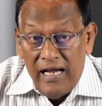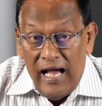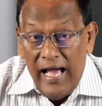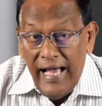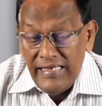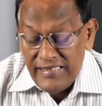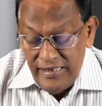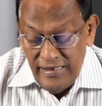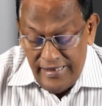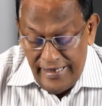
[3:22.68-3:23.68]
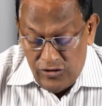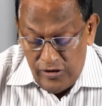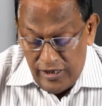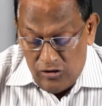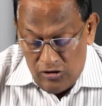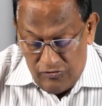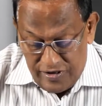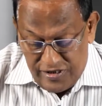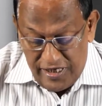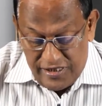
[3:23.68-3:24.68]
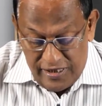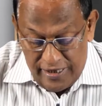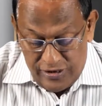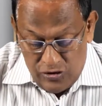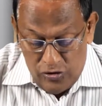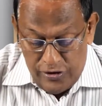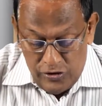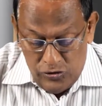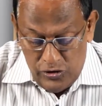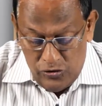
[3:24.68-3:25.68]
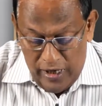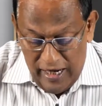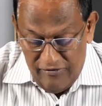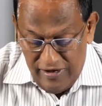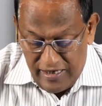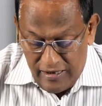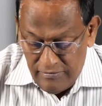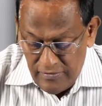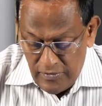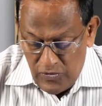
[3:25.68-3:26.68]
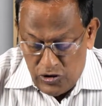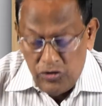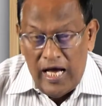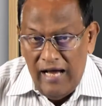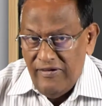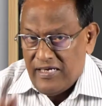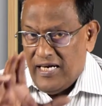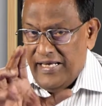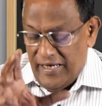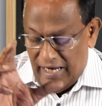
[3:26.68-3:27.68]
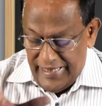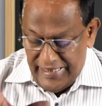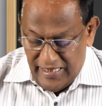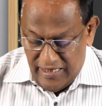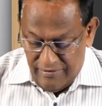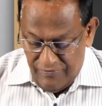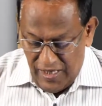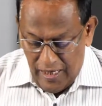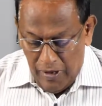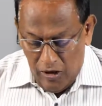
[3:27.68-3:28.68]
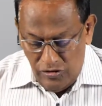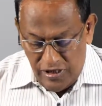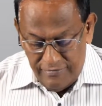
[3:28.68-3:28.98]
As in day-to-day conversation, I told you, you should have a clear idea about